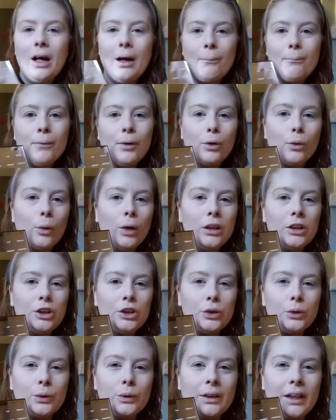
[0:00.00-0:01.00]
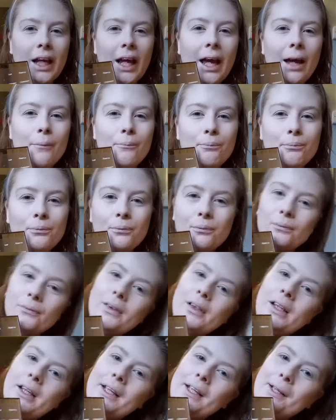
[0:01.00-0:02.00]
I'm not quite sure yet,
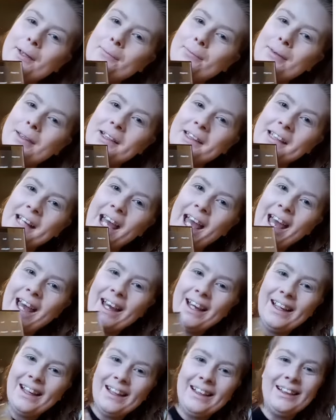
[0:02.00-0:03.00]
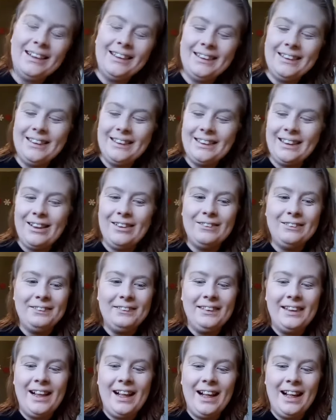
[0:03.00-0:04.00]
but yeah, so
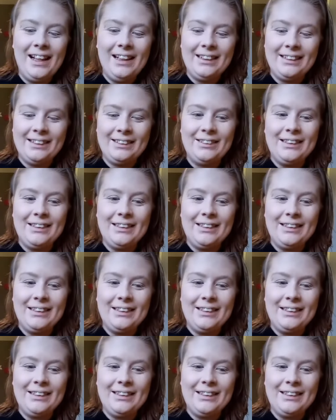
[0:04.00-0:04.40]
nice and